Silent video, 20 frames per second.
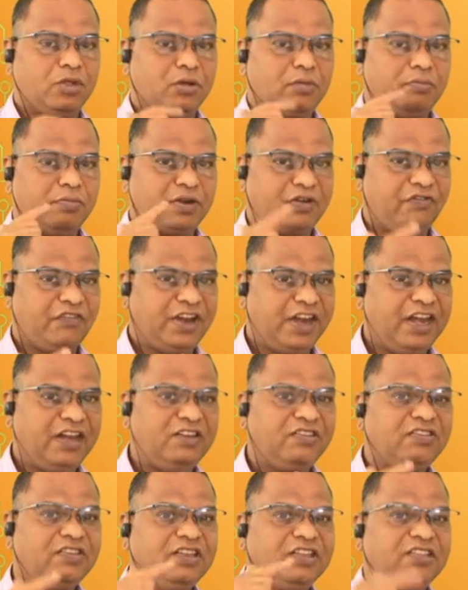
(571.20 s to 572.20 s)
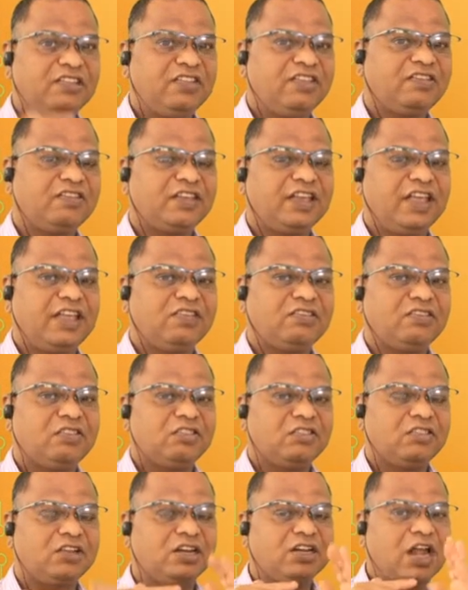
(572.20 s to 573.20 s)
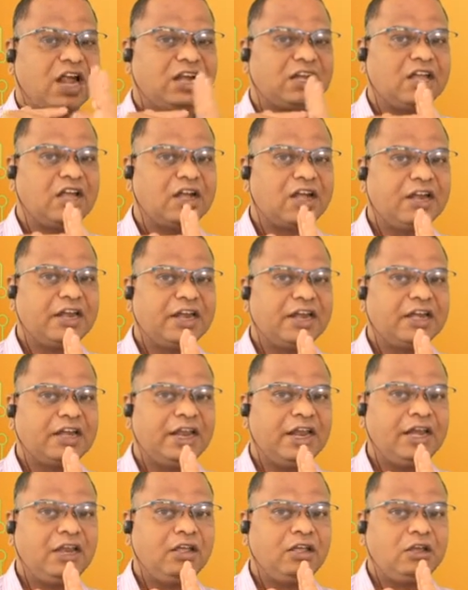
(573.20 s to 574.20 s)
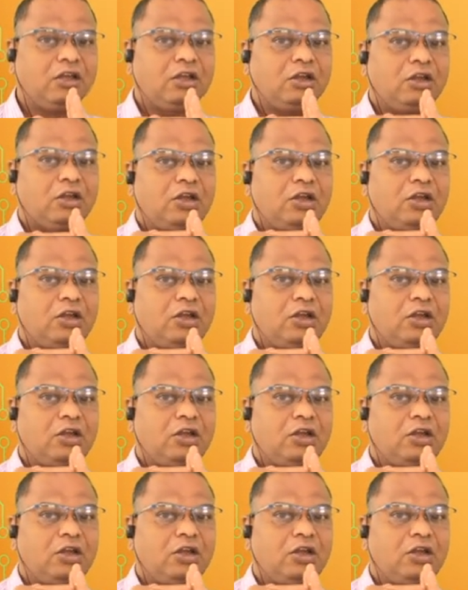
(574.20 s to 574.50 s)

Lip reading: But friends, in this case the data connected